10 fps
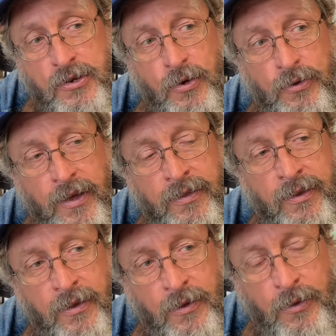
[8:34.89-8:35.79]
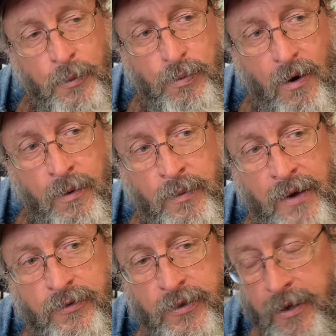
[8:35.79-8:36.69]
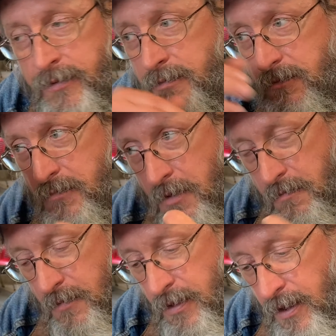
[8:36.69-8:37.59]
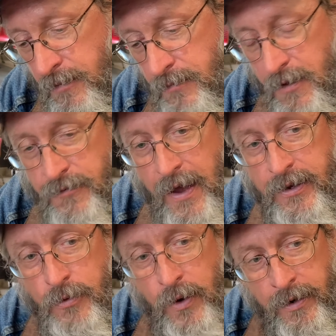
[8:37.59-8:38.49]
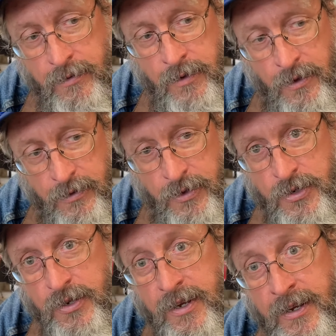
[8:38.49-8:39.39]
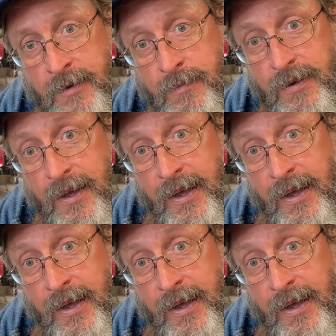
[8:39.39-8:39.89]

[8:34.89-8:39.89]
So then the, the problem after they they evacuate the, the steam,